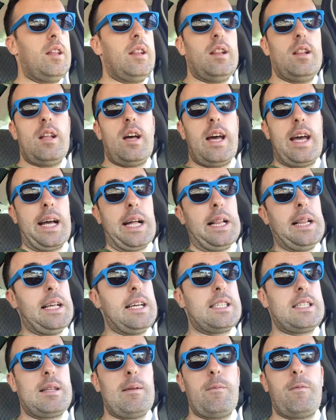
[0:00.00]
in like
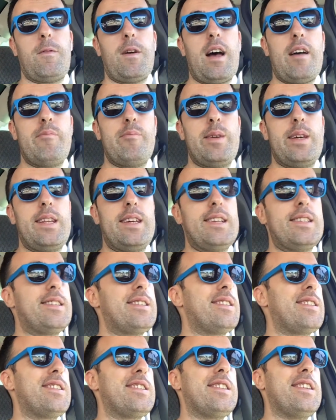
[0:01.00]
less than 5
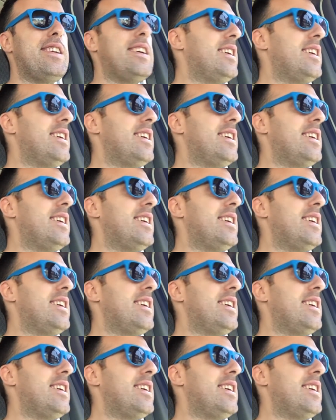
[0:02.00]
minutes.